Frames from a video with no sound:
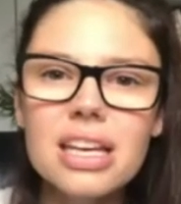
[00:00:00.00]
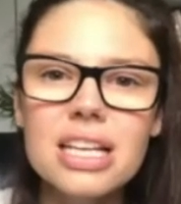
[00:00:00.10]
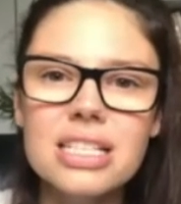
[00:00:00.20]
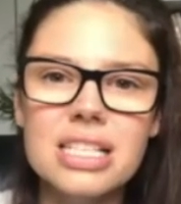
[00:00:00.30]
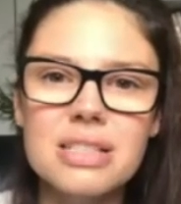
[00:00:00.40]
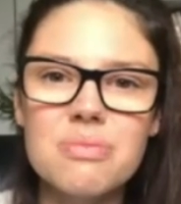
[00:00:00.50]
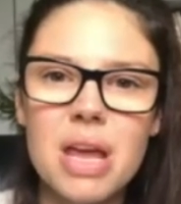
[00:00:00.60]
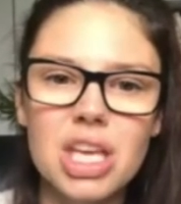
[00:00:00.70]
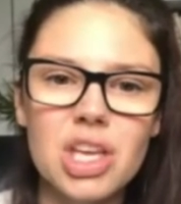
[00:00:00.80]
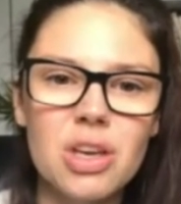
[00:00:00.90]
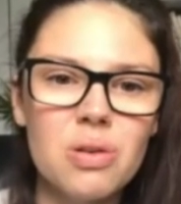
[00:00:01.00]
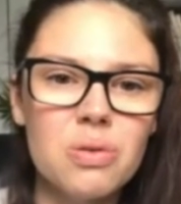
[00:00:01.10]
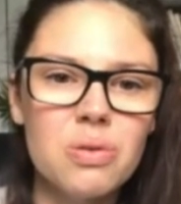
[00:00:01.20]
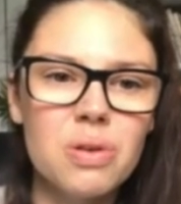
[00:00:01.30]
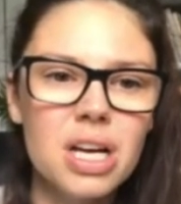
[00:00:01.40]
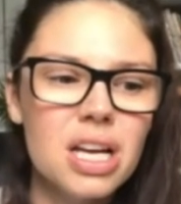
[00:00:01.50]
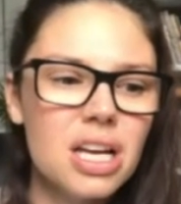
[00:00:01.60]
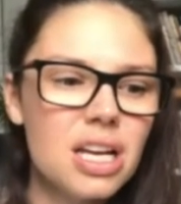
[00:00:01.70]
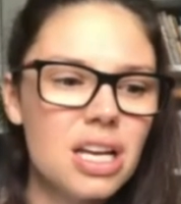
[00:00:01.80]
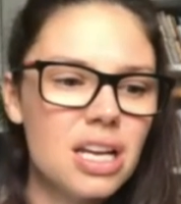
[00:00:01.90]
It doesn't make you
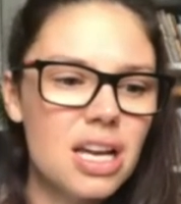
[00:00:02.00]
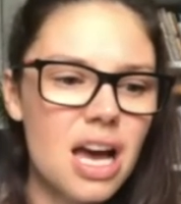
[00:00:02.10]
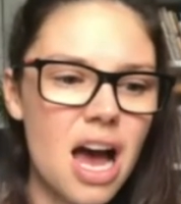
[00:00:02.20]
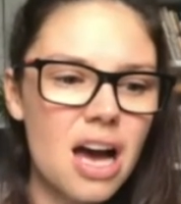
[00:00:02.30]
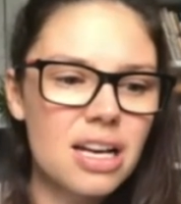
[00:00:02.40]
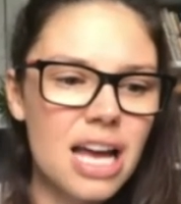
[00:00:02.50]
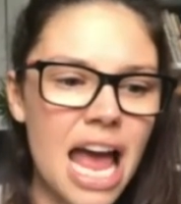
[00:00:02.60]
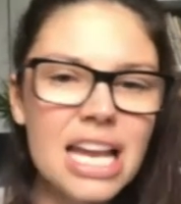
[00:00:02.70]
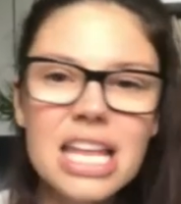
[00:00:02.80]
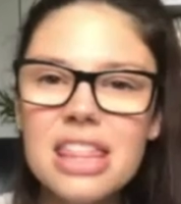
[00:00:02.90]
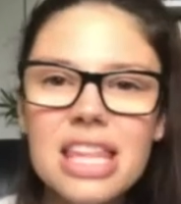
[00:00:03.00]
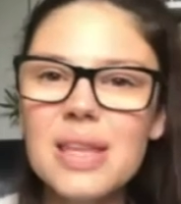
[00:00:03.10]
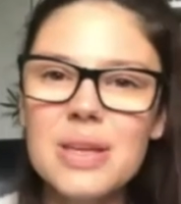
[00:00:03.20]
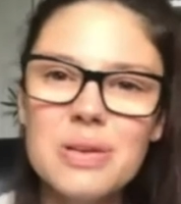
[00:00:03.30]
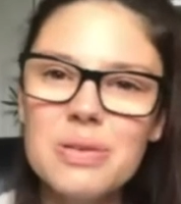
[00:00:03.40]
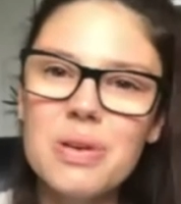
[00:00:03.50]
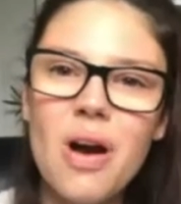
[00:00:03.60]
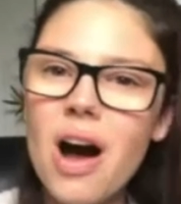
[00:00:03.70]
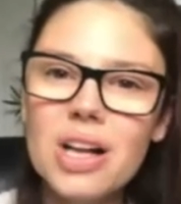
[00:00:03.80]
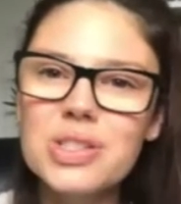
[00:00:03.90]
anything that you
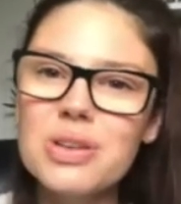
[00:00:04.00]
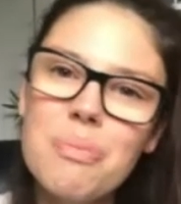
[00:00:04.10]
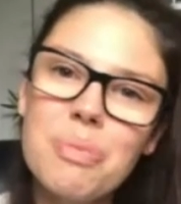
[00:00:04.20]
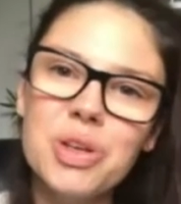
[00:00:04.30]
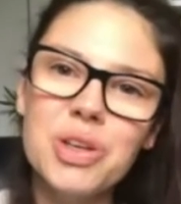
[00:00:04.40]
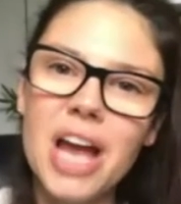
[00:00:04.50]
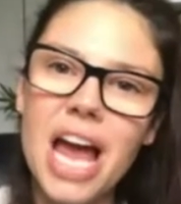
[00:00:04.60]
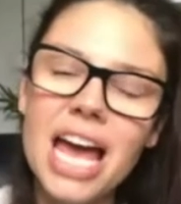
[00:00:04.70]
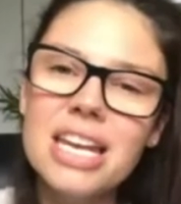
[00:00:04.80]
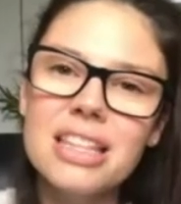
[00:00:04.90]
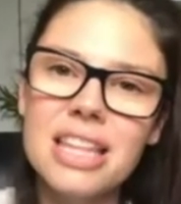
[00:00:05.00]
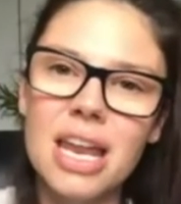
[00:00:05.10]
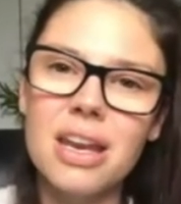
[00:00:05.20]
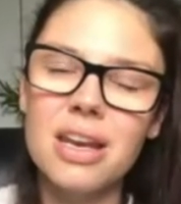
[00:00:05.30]
conjure up in your head that